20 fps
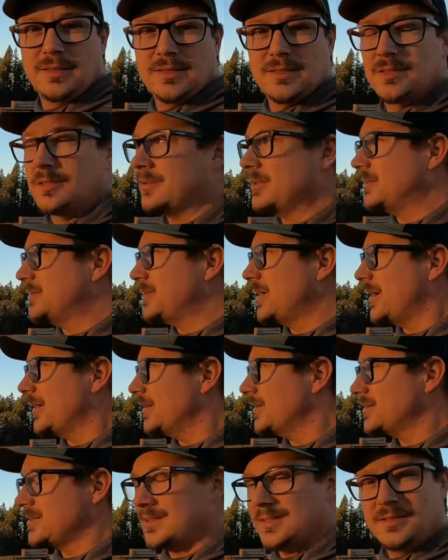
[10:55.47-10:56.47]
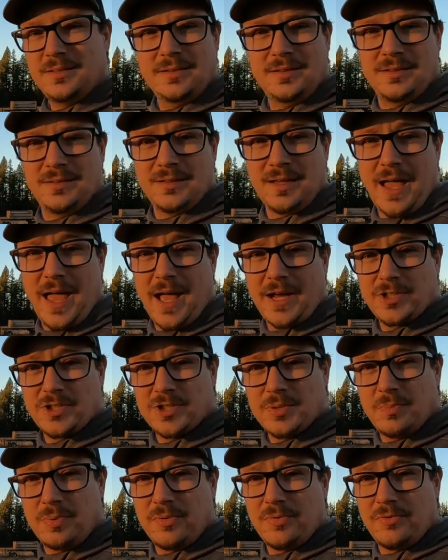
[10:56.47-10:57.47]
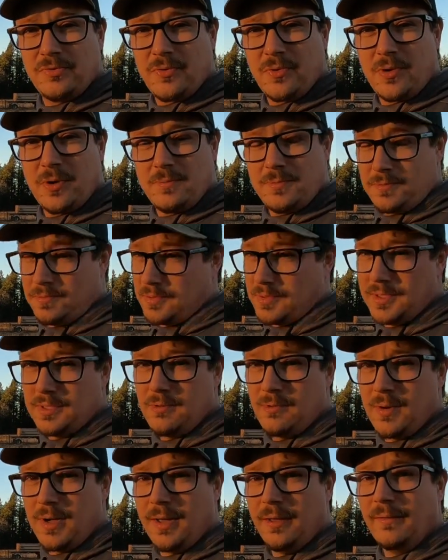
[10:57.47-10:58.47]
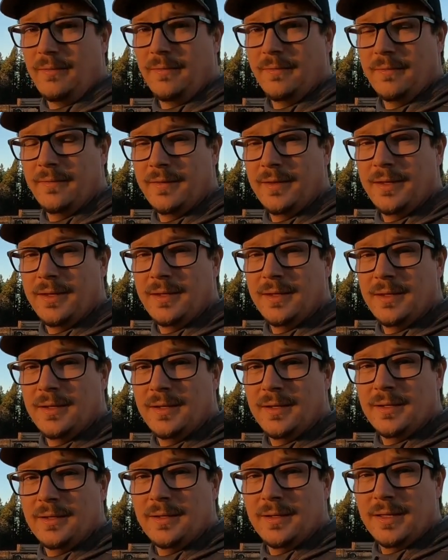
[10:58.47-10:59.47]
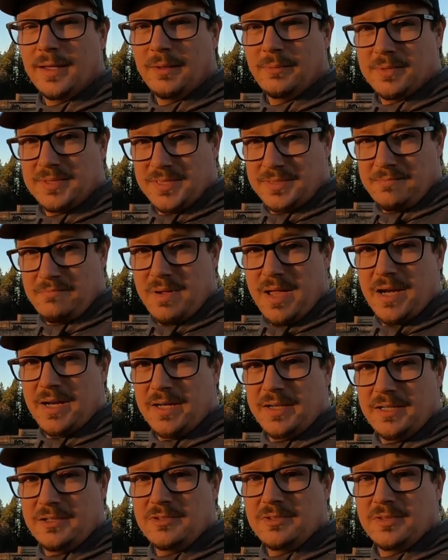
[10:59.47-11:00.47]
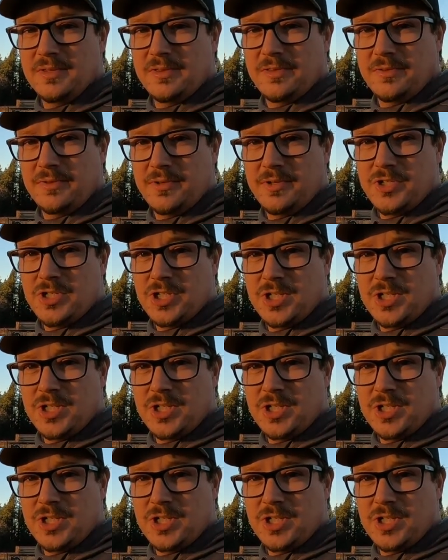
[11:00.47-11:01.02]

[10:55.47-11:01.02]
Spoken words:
So the tungsten actually performed pretty well. It was embedded into the third